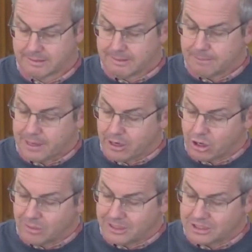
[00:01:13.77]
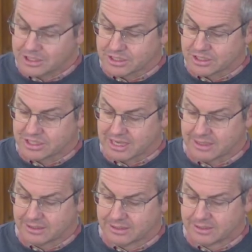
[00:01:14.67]
Pay homage to the
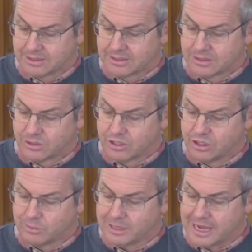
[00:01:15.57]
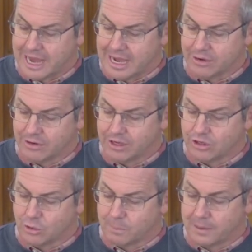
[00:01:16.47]
Son, or he'll be angry and
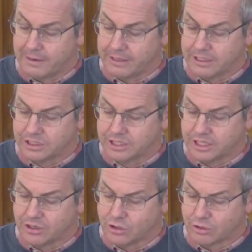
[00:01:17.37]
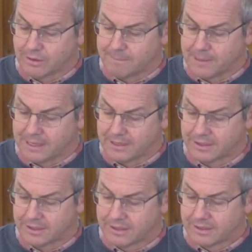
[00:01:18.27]
you'll perish in your rebellion.
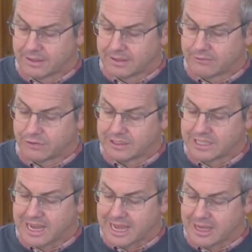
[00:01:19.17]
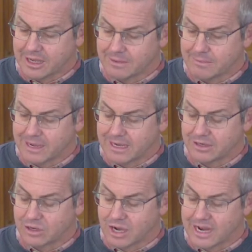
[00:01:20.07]
For his anger may
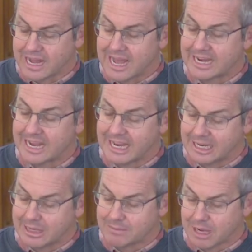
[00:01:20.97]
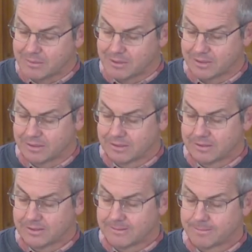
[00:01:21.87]
ignite at any moment.
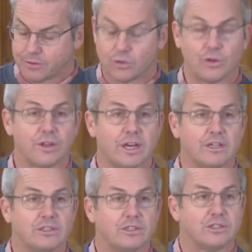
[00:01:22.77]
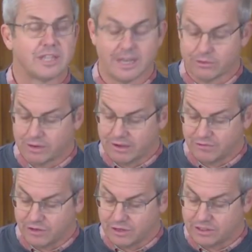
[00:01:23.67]
All those who take
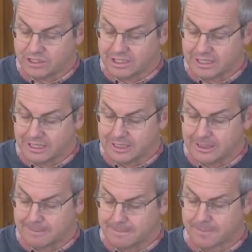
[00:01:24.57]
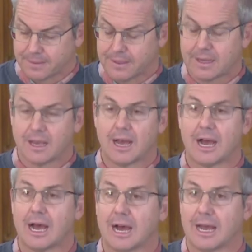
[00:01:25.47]
refuge in him
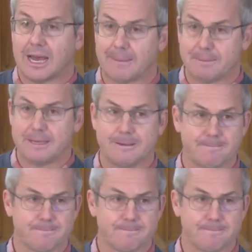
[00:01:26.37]
are happy.